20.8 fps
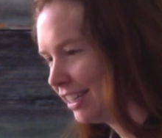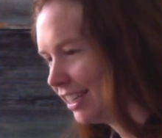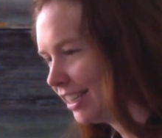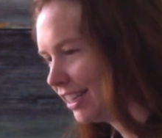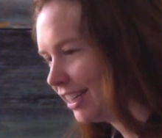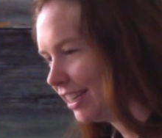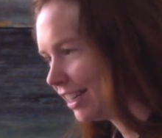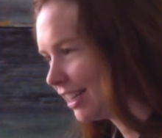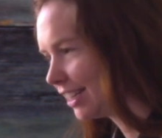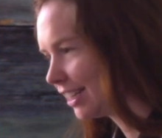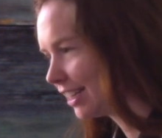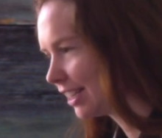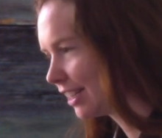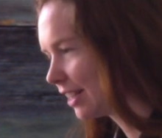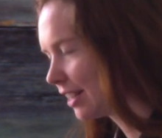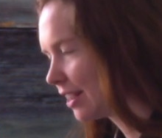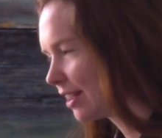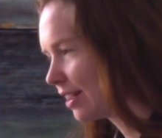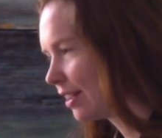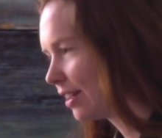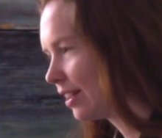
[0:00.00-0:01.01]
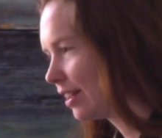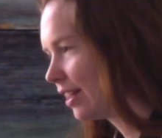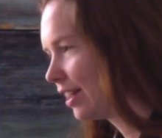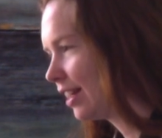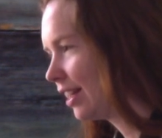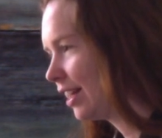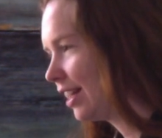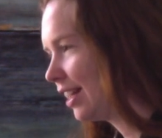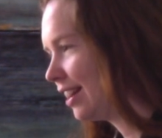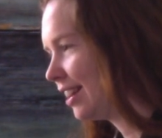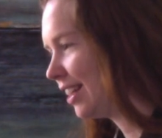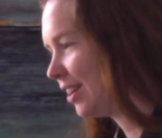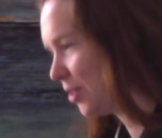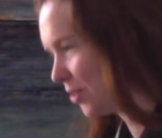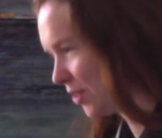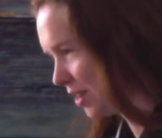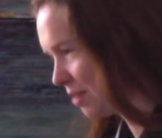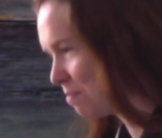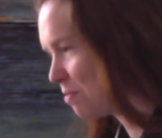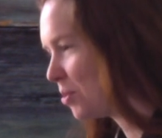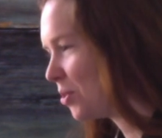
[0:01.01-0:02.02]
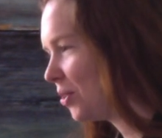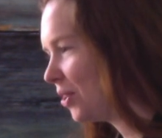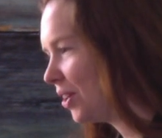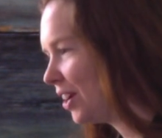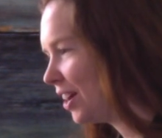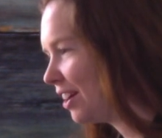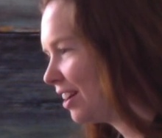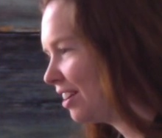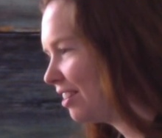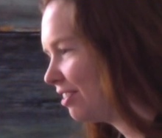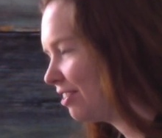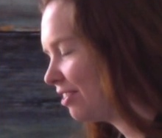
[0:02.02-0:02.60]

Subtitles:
Good. Then go ahead and pull it off.